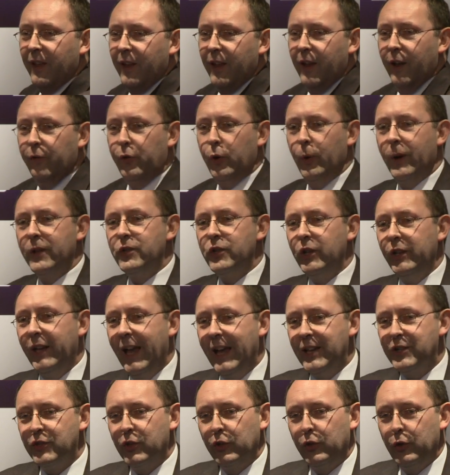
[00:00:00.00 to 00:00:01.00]
If you answer
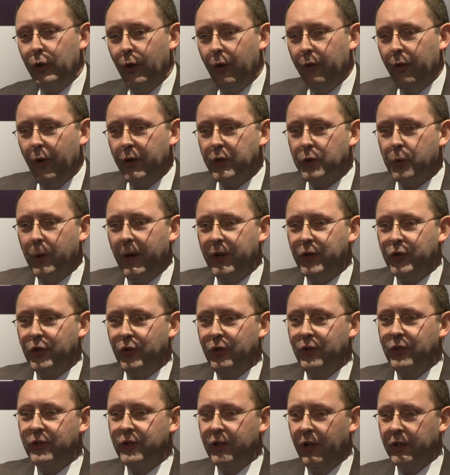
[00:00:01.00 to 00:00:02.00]
yes to 2 of those
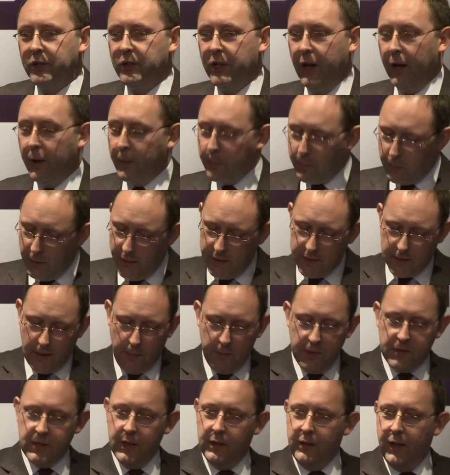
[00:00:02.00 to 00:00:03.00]
questions, they'll say, please come
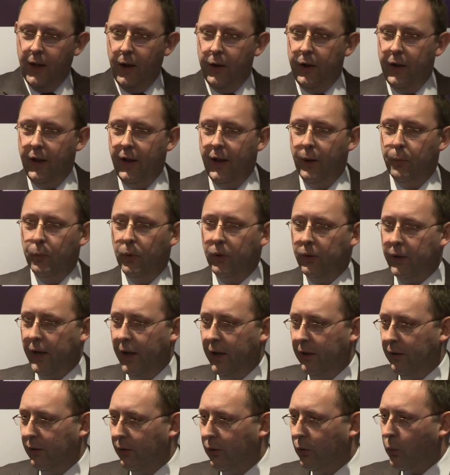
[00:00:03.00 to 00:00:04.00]
and sit down here, and we'll
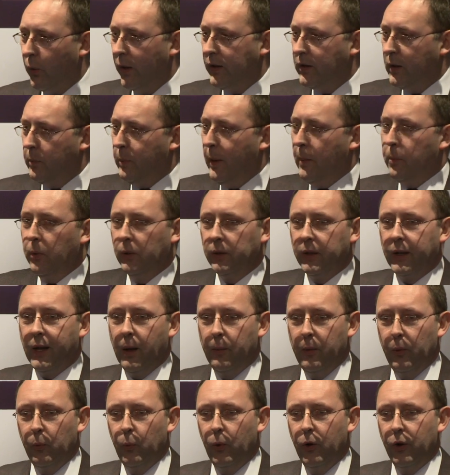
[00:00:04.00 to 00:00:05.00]
get 20 people to
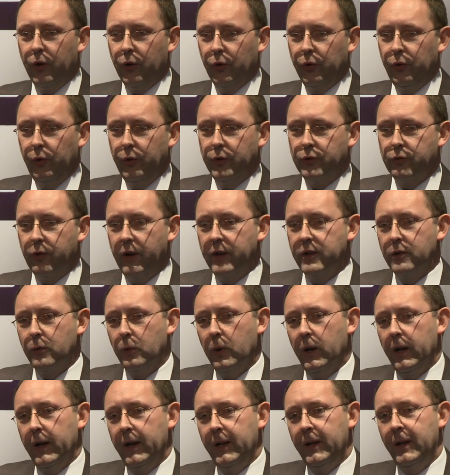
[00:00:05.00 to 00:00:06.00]
come and work on you straight
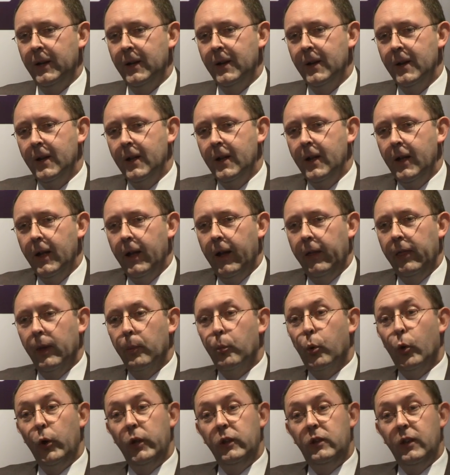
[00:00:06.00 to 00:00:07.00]
away. And the
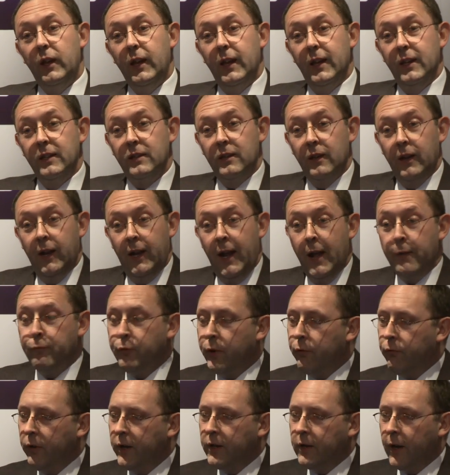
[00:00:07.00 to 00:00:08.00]
point is, in
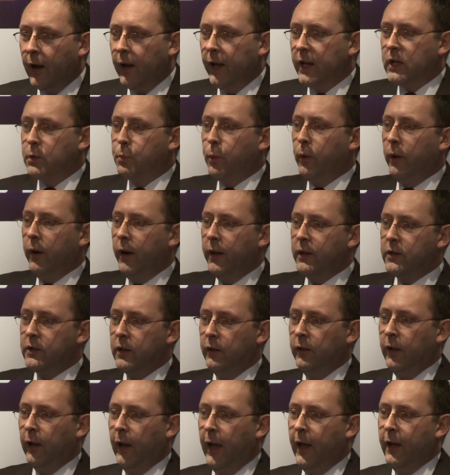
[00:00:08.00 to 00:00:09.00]
every retail experience
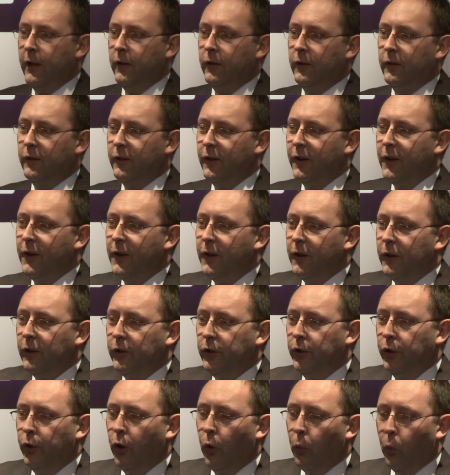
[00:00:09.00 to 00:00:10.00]
in the land,
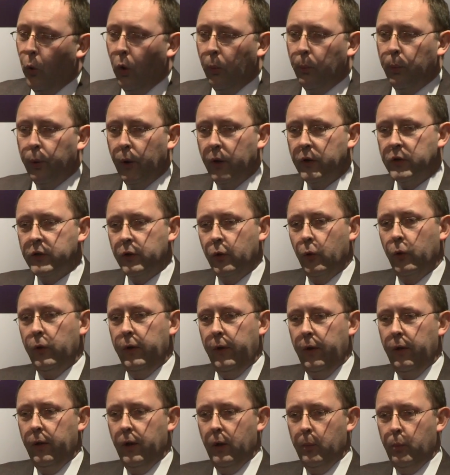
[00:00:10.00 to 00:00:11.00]
you're not one person or
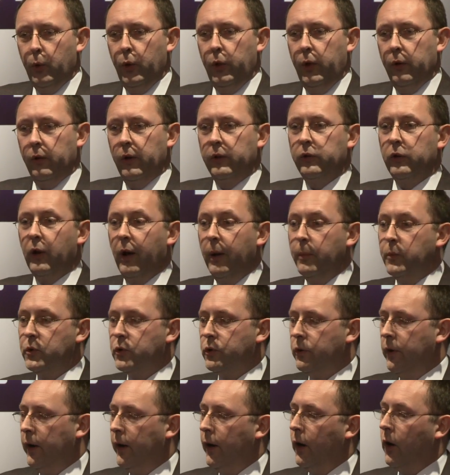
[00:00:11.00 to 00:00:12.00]
the other, but there are times
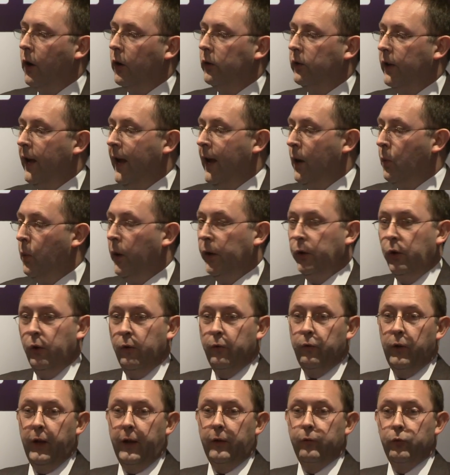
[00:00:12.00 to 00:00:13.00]
during our day where you
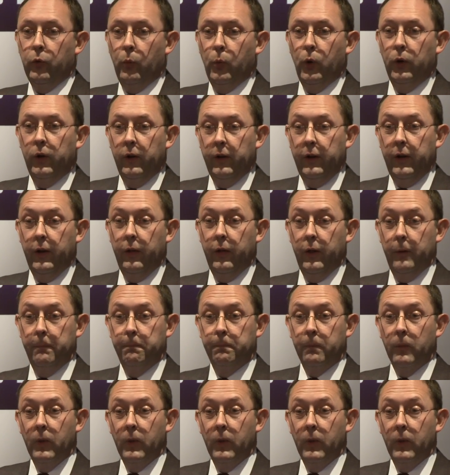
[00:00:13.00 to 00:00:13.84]
flick from one or the other.